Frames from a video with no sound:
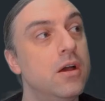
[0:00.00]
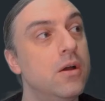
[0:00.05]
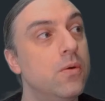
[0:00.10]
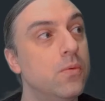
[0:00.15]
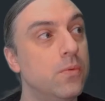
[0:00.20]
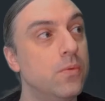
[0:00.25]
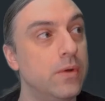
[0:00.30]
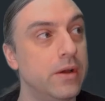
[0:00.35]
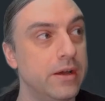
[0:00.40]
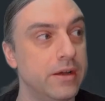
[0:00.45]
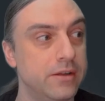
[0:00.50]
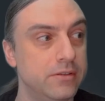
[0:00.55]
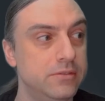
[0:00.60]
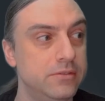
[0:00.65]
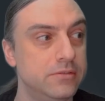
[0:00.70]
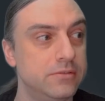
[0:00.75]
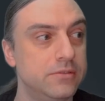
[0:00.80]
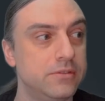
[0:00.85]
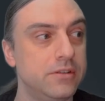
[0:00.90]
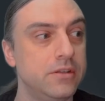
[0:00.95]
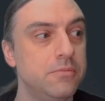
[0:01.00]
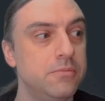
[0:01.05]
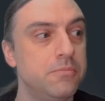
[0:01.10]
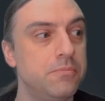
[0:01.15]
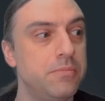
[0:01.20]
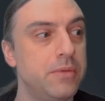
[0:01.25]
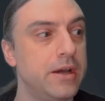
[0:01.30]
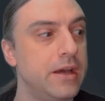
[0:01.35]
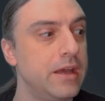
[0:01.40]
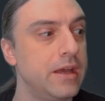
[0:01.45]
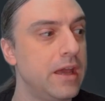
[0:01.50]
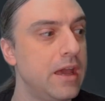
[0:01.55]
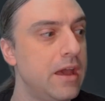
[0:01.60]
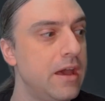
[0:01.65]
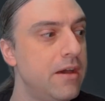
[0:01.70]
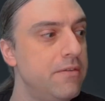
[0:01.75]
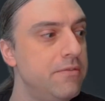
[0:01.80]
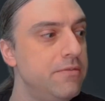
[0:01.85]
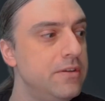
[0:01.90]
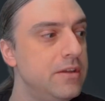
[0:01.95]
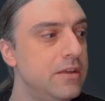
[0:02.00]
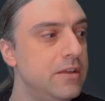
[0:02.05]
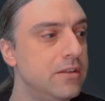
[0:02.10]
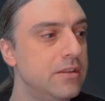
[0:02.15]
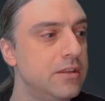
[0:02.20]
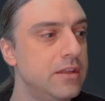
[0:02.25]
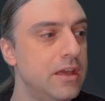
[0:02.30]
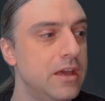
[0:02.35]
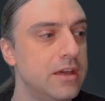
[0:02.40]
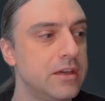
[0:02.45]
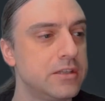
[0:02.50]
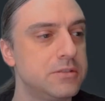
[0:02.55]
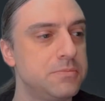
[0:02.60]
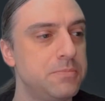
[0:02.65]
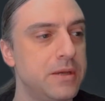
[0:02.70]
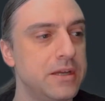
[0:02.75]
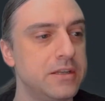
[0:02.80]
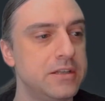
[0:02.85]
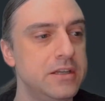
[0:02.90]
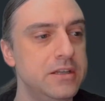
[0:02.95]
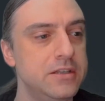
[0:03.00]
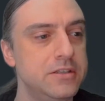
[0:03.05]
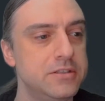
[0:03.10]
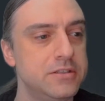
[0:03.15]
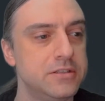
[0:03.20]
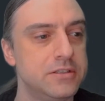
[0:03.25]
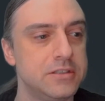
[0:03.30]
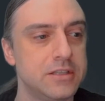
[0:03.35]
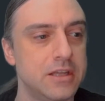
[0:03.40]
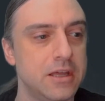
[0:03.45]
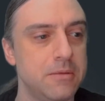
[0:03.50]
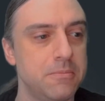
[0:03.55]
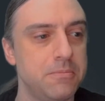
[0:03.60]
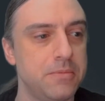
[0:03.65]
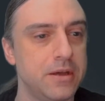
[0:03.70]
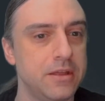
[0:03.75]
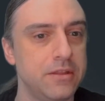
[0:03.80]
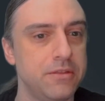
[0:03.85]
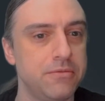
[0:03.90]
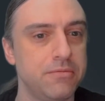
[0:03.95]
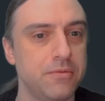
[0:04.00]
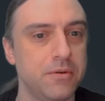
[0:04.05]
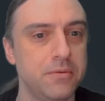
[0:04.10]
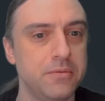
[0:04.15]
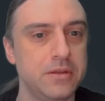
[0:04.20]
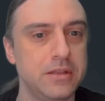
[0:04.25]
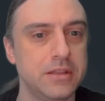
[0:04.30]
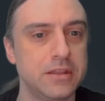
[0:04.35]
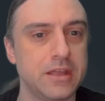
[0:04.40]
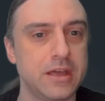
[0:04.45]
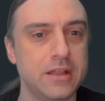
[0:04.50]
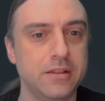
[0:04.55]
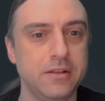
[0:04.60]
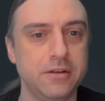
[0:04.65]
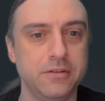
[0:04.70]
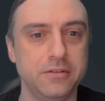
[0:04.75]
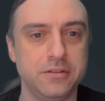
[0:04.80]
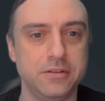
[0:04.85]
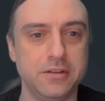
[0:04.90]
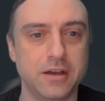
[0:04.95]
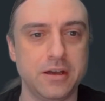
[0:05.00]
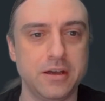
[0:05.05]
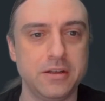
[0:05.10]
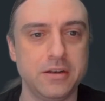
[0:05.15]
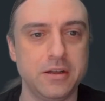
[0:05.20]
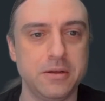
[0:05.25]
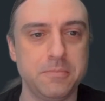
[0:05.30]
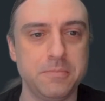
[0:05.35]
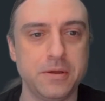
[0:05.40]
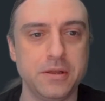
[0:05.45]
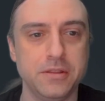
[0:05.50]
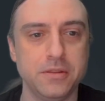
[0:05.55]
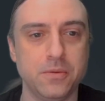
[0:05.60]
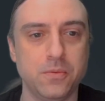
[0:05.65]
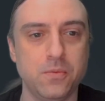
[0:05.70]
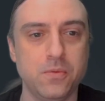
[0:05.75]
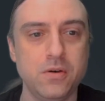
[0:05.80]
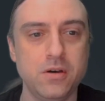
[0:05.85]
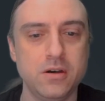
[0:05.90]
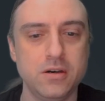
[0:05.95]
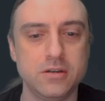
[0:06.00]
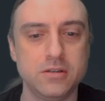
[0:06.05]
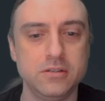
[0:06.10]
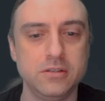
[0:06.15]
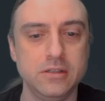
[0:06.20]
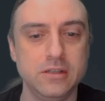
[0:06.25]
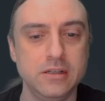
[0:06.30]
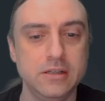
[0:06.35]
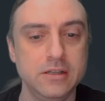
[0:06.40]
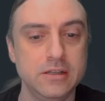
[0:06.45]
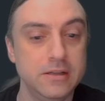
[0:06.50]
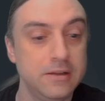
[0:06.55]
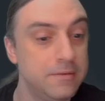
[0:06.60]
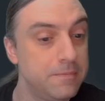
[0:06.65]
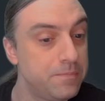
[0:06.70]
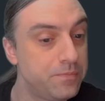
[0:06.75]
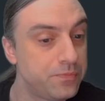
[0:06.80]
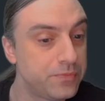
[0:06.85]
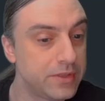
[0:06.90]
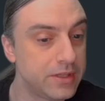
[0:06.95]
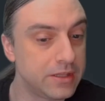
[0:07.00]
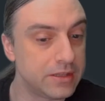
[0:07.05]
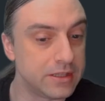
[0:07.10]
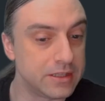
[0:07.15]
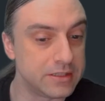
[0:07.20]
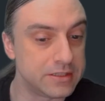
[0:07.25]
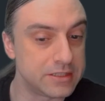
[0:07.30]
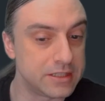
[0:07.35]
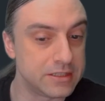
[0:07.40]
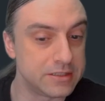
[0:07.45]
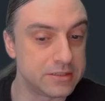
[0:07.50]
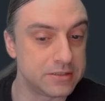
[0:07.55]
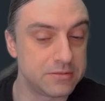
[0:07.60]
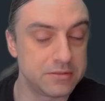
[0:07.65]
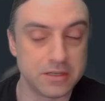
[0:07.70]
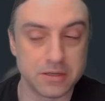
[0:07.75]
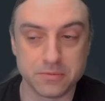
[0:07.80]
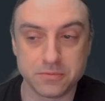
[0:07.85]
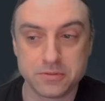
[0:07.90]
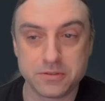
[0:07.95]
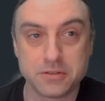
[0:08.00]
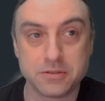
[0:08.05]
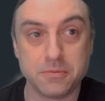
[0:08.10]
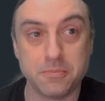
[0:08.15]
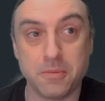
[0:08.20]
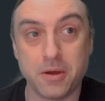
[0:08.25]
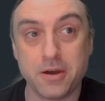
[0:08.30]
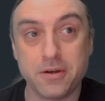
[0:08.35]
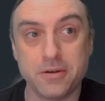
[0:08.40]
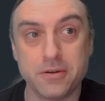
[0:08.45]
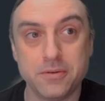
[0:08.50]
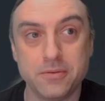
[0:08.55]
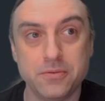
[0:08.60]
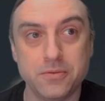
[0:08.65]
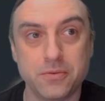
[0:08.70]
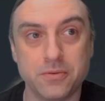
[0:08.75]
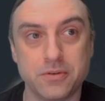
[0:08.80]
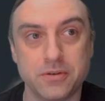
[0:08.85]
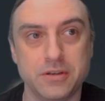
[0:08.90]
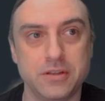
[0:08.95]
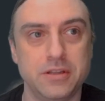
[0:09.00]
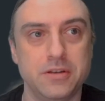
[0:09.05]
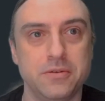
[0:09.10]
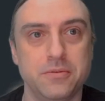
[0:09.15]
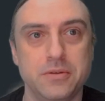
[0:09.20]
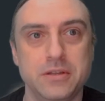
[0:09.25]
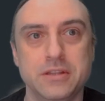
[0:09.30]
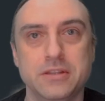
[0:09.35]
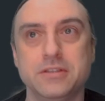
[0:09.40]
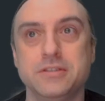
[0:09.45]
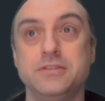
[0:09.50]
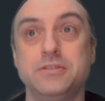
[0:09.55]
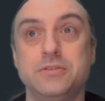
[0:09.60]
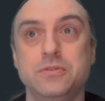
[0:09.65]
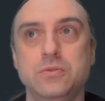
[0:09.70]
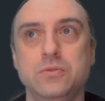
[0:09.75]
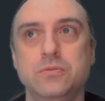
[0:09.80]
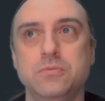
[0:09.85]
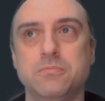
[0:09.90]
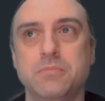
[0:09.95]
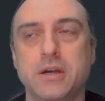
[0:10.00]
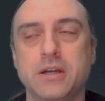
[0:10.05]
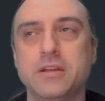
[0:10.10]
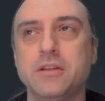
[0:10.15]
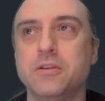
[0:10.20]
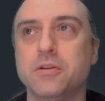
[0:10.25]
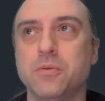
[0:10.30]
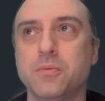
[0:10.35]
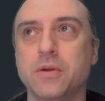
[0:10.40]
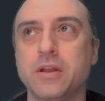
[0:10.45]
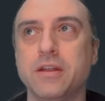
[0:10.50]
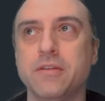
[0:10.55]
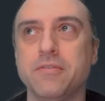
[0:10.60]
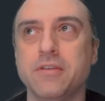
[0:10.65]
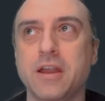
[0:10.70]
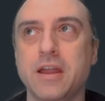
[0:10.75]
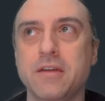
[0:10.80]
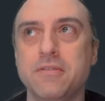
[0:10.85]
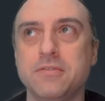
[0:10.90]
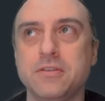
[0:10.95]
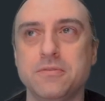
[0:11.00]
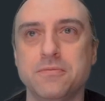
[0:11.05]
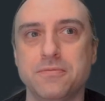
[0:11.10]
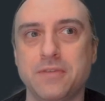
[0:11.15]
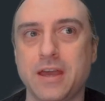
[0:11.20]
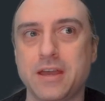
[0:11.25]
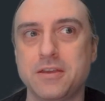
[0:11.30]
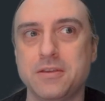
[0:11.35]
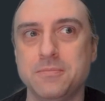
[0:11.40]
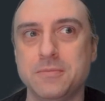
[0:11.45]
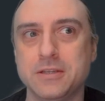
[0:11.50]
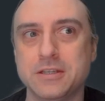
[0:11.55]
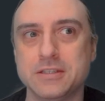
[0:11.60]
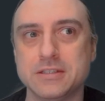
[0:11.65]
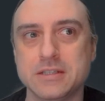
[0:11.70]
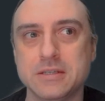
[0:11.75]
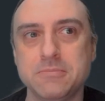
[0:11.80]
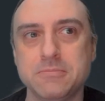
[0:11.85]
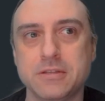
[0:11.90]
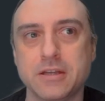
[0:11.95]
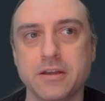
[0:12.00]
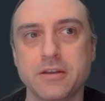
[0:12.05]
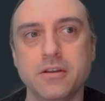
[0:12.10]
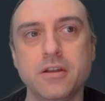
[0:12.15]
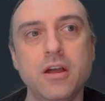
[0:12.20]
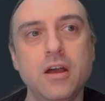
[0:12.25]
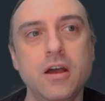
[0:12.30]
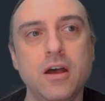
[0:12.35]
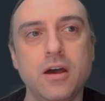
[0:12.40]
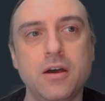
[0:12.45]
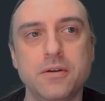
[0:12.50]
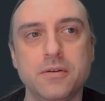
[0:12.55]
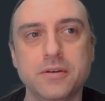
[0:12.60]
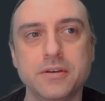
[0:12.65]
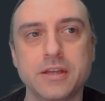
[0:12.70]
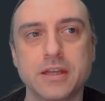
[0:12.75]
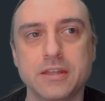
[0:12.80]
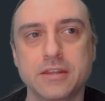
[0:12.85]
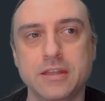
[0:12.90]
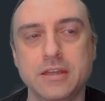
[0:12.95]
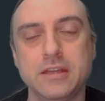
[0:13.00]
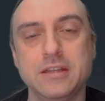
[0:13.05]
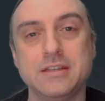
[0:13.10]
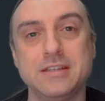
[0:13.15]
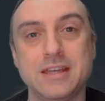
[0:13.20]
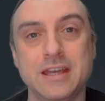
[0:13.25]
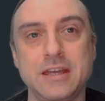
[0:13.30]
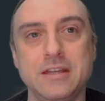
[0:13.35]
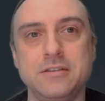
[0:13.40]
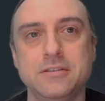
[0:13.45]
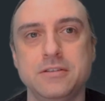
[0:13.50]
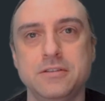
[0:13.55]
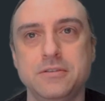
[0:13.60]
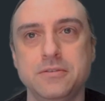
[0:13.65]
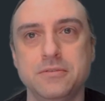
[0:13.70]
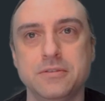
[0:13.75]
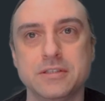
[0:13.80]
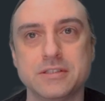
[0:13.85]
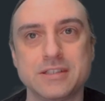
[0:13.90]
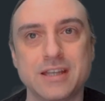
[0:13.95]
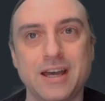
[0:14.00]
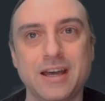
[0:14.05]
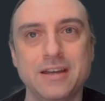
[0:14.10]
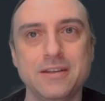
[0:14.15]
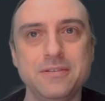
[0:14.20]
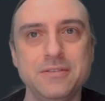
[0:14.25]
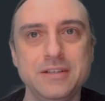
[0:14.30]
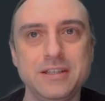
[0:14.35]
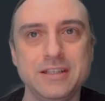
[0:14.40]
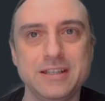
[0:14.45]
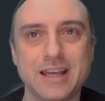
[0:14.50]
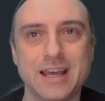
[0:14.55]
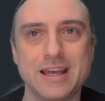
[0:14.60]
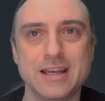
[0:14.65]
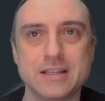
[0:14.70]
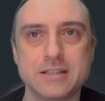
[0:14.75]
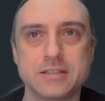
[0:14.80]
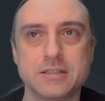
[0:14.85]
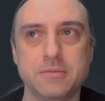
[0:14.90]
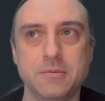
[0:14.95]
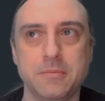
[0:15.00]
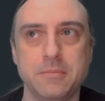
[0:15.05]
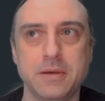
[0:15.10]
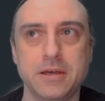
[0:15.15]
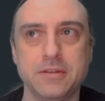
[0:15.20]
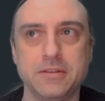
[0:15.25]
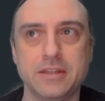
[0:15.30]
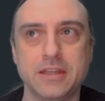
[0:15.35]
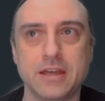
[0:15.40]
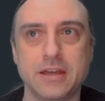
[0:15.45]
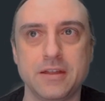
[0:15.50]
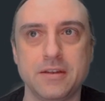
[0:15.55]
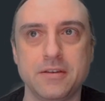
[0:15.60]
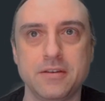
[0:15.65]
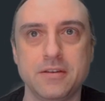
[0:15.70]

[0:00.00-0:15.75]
Well, by having the expectation set, by throwing that little dot up on the wall that says, tomorrow, or, in the soon bucket or whatever have you, vacuuming is up there. Oh, okay, they intend to do this. I don't need to ask them about that.